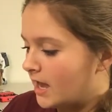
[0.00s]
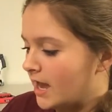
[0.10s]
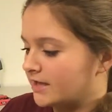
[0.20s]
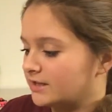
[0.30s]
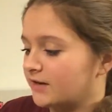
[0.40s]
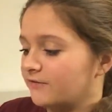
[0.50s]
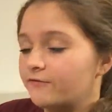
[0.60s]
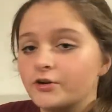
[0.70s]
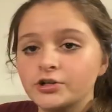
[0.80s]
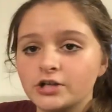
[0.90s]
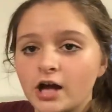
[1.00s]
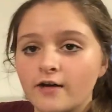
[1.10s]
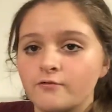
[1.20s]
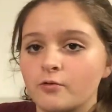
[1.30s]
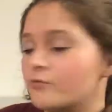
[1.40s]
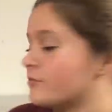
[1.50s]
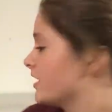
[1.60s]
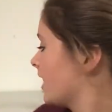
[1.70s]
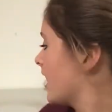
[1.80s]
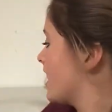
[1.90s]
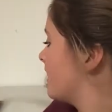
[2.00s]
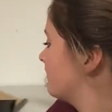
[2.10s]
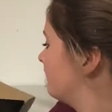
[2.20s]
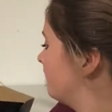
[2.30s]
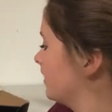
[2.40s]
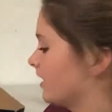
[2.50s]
And then first off, what we have